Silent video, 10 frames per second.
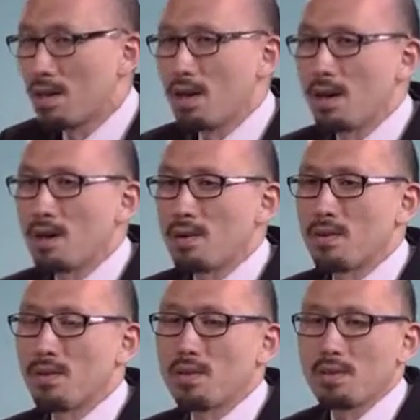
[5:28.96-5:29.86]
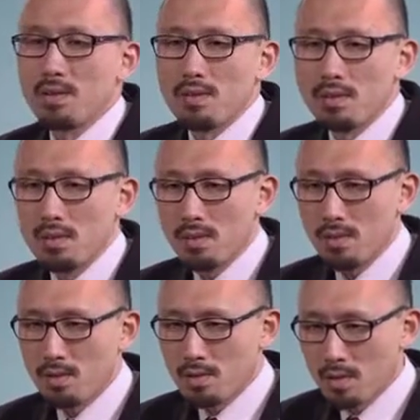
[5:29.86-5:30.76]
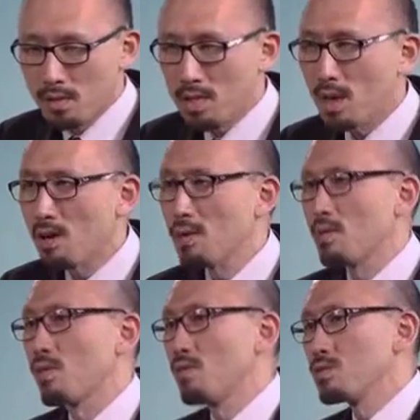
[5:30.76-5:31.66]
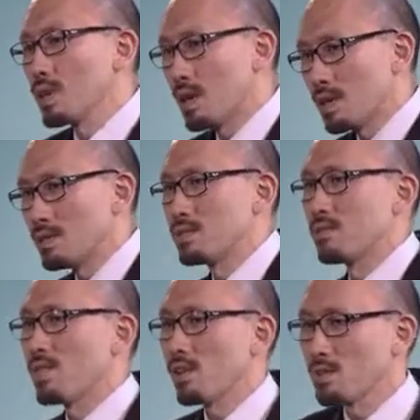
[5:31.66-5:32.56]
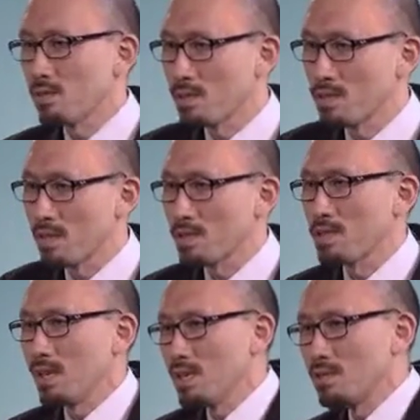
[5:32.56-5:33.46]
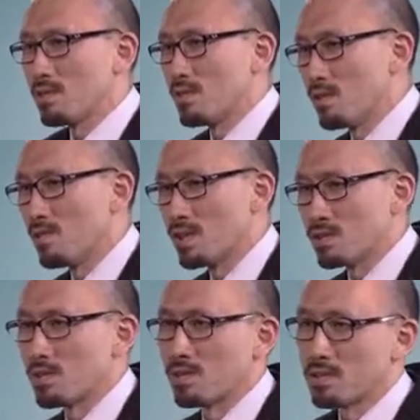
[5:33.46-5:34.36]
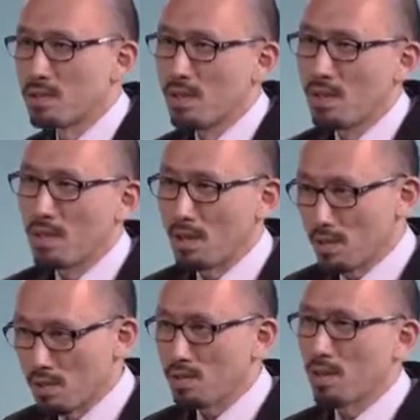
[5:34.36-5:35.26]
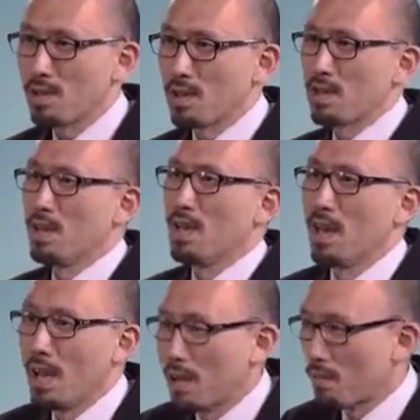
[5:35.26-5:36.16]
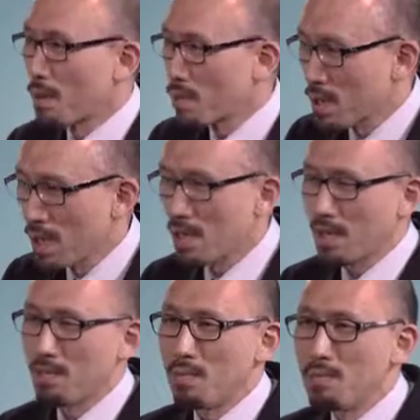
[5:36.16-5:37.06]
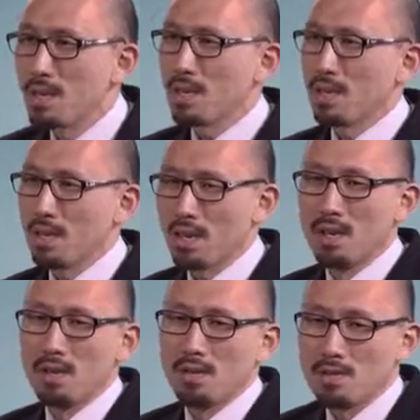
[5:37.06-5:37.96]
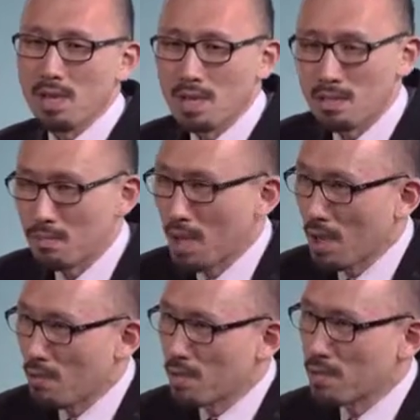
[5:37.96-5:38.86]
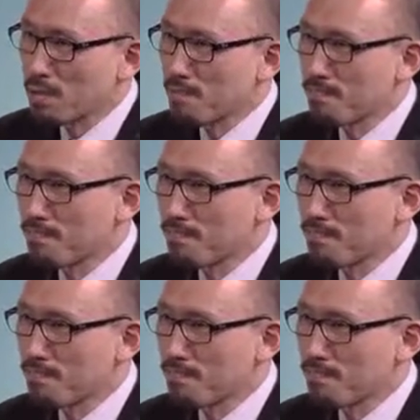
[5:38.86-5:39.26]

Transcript: uh, you're, you're carrying those kinds of characteristics into the new ventures that you're starting and replicating and mimicking those kinds of behaviors.